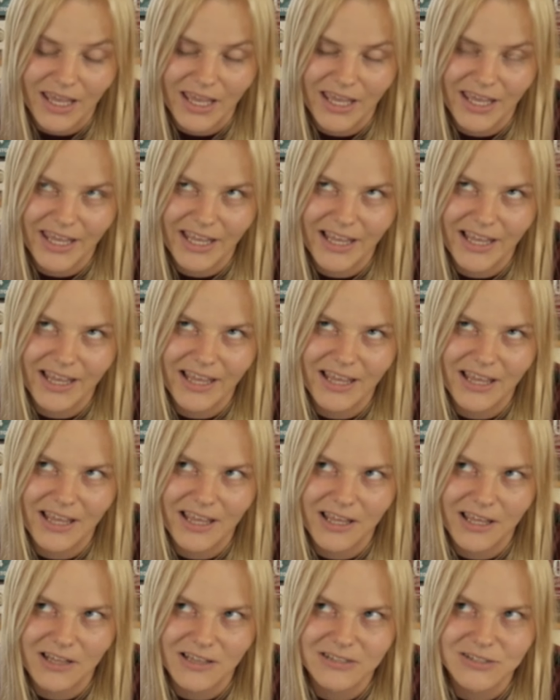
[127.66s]

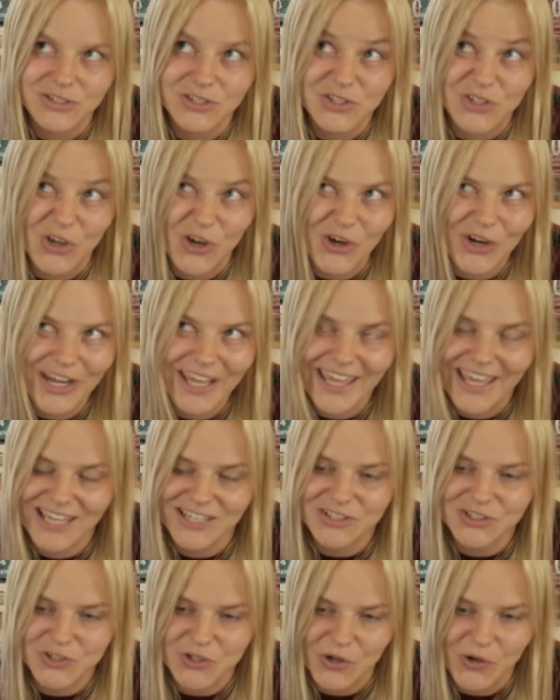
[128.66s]
And Sora
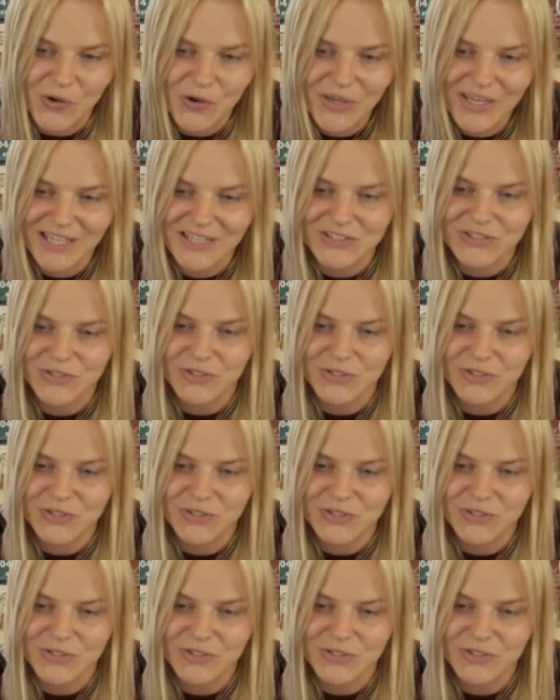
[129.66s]
and Jo is